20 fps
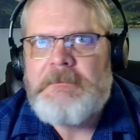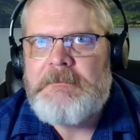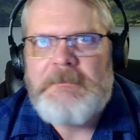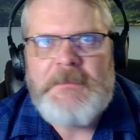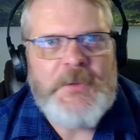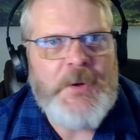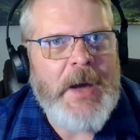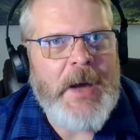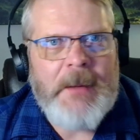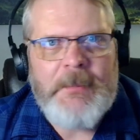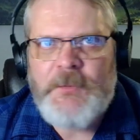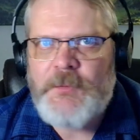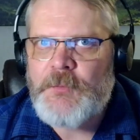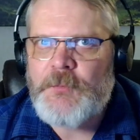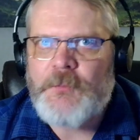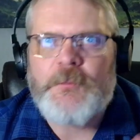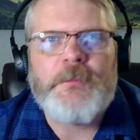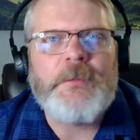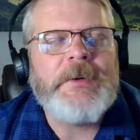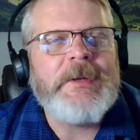you have to
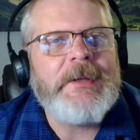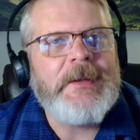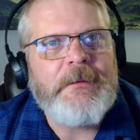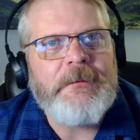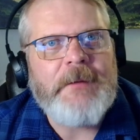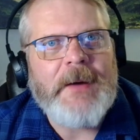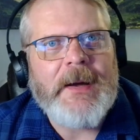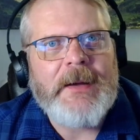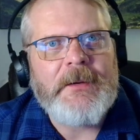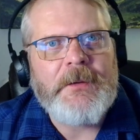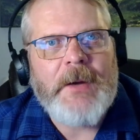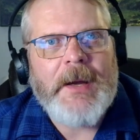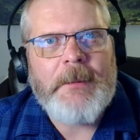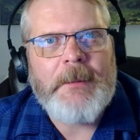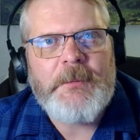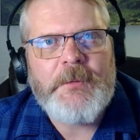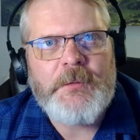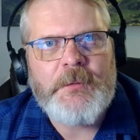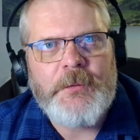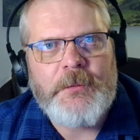redefine, you have
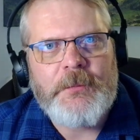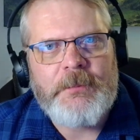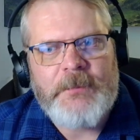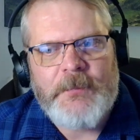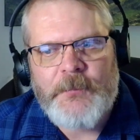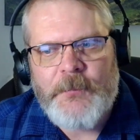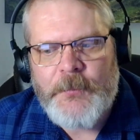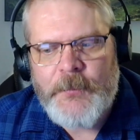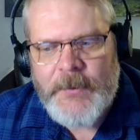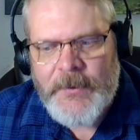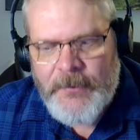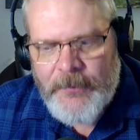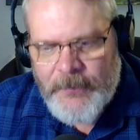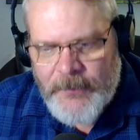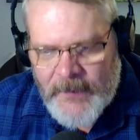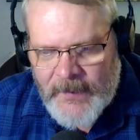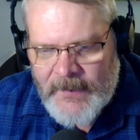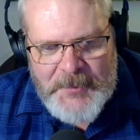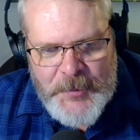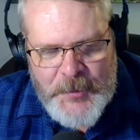to
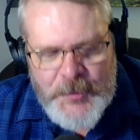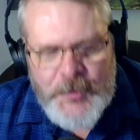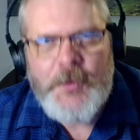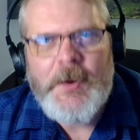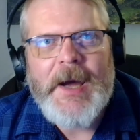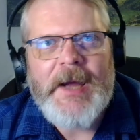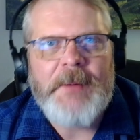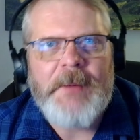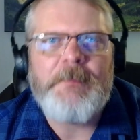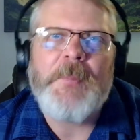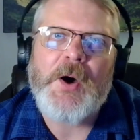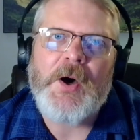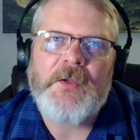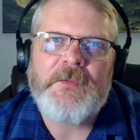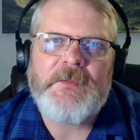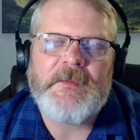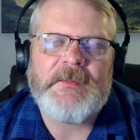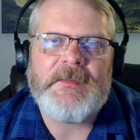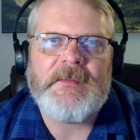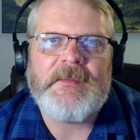rethink new
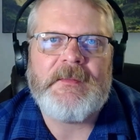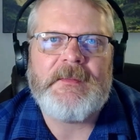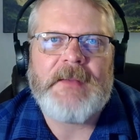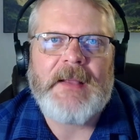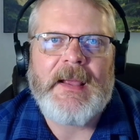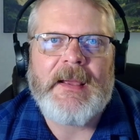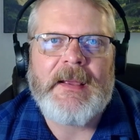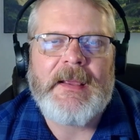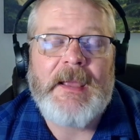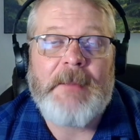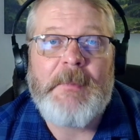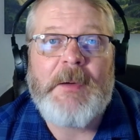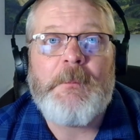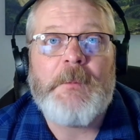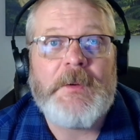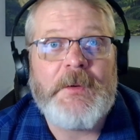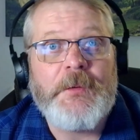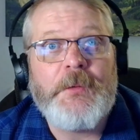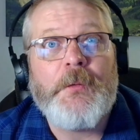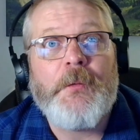hypotheses and come up
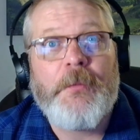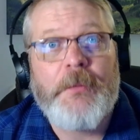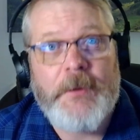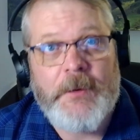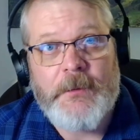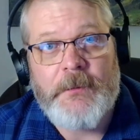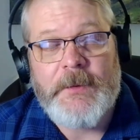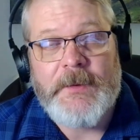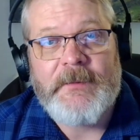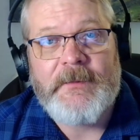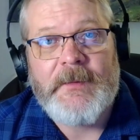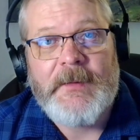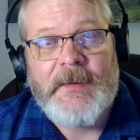with new theories.